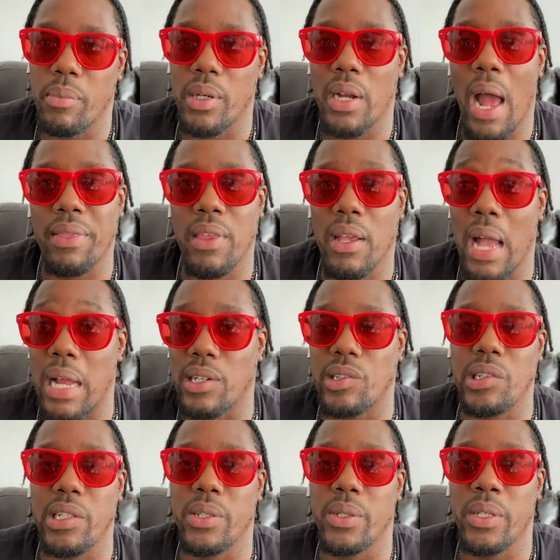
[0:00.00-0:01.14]
But I think out of
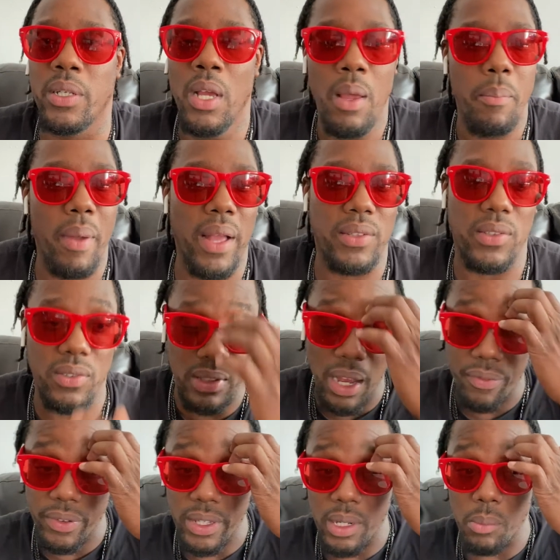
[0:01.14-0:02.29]
G-Unit, Banks is
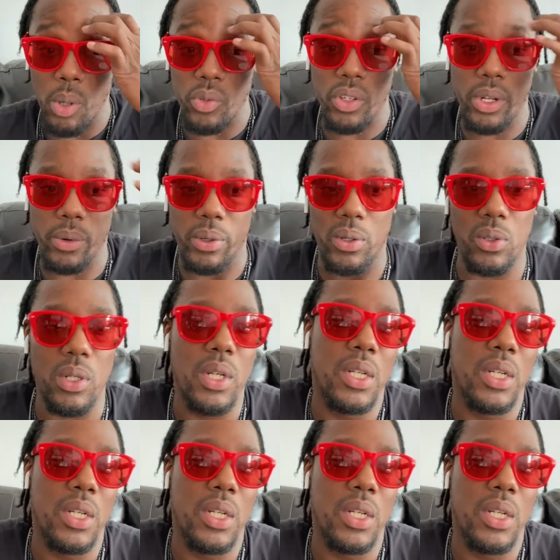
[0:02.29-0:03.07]
definitely the most lyrical.